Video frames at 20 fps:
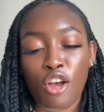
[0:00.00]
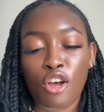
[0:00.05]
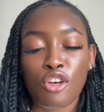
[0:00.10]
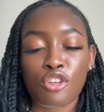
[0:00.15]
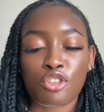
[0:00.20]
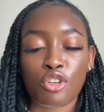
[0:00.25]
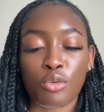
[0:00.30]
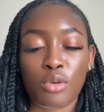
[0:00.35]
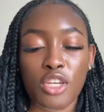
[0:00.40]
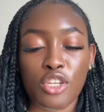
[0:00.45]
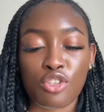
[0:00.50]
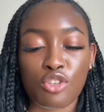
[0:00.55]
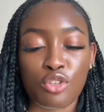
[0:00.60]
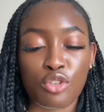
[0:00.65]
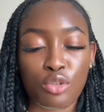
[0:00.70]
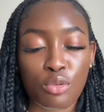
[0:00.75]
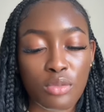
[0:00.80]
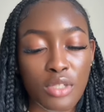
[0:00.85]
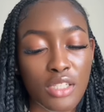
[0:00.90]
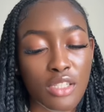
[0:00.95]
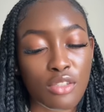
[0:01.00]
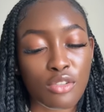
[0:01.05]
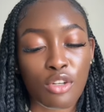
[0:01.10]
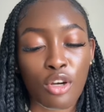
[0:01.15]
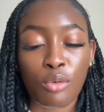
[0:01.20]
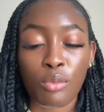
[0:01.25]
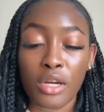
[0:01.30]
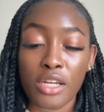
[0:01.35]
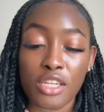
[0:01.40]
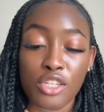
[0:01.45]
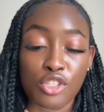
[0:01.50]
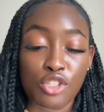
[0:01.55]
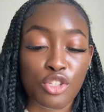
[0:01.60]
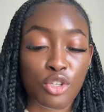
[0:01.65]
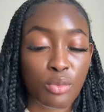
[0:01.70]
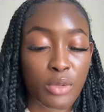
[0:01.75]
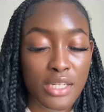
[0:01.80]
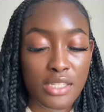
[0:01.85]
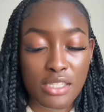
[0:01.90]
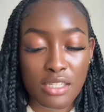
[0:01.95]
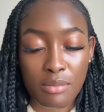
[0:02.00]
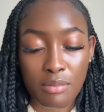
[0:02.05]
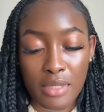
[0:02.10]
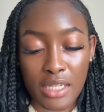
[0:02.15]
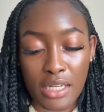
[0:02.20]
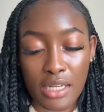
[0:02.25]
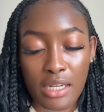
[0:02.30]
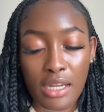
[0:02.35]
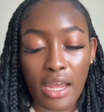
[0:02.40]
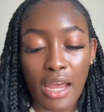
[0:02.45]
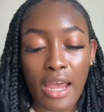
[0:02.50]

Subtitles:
So he's doing, you know, what he's doing to me,